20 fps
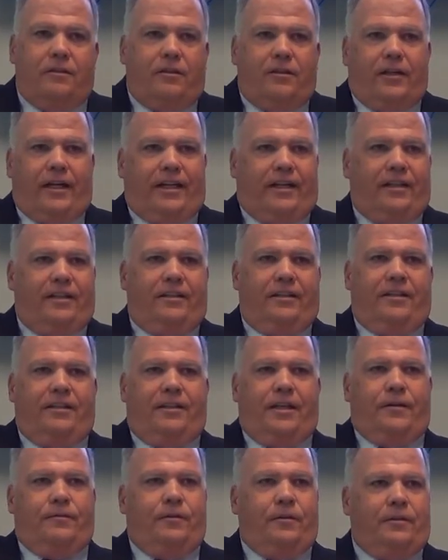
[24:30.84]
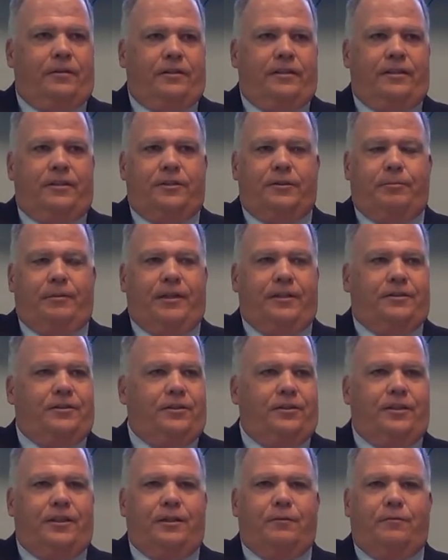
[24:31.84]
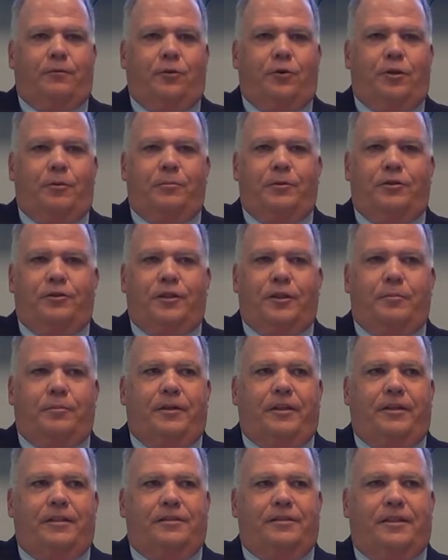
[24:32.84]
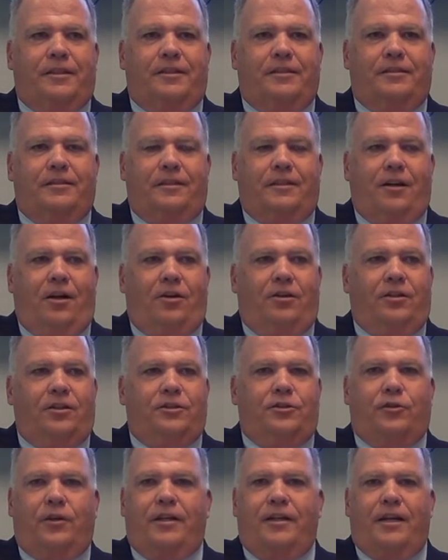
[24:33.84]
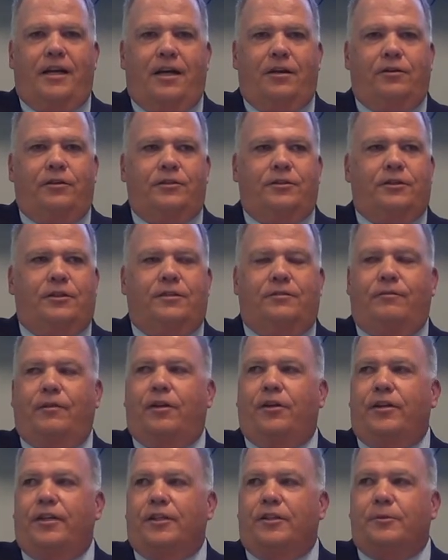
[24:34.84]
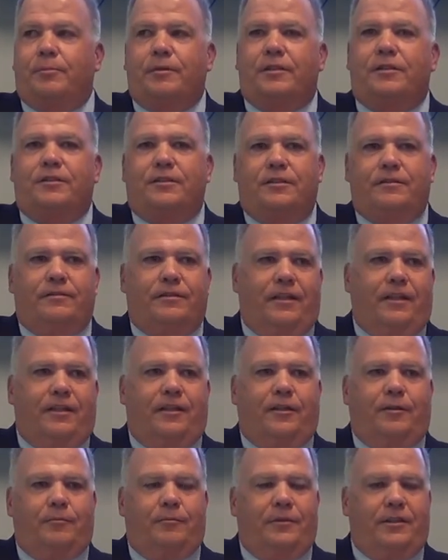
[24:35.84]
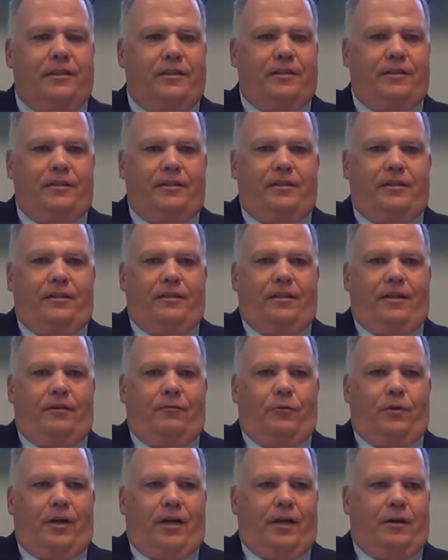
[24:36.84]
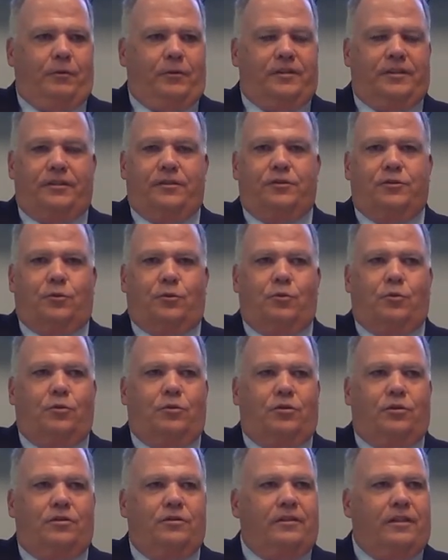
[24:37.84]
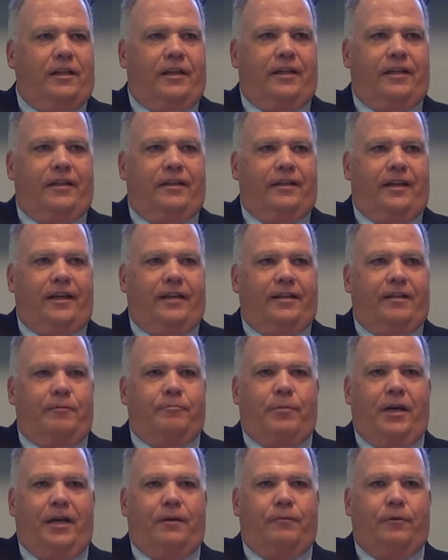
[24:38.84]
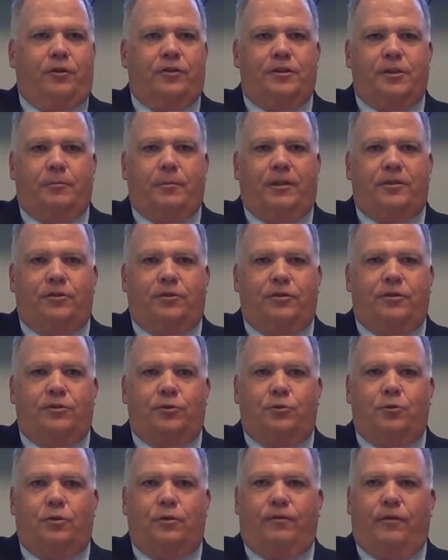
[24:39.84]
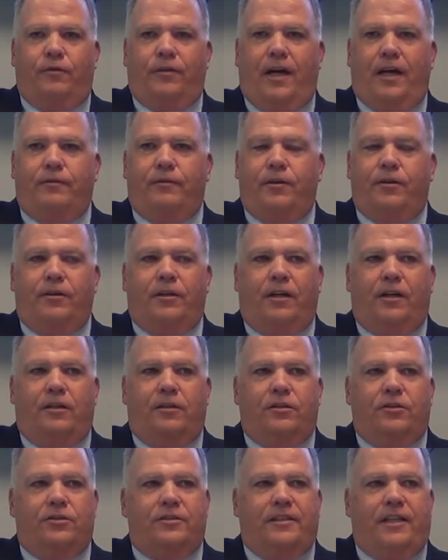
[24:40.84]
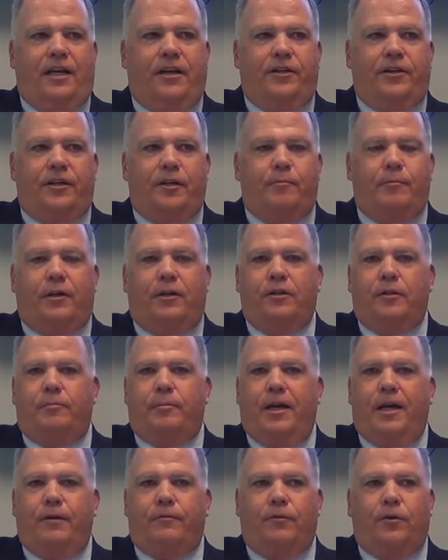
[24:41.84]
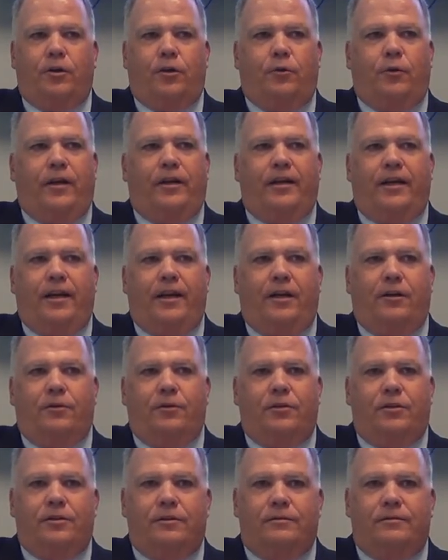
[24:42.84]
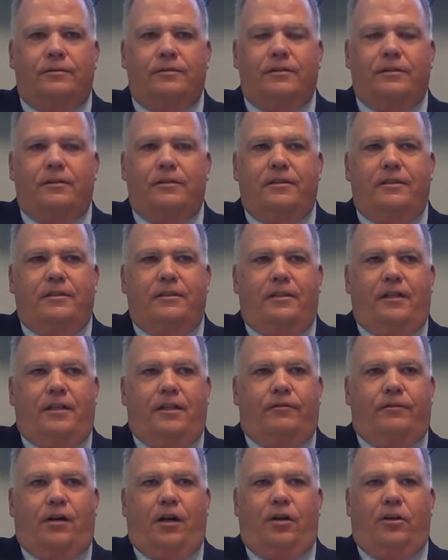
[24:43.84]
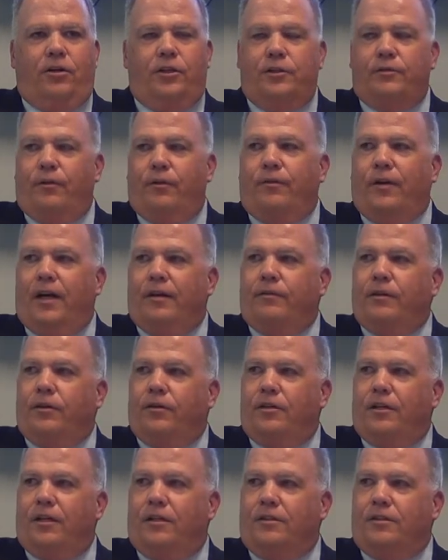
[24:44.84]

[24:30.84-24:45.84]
I can definitely speak to the affordability piece. College right now is just very expensive. when I was in school, I could pay for a semester of school for $500. Now you can barely pay for a credit hour of college for $500.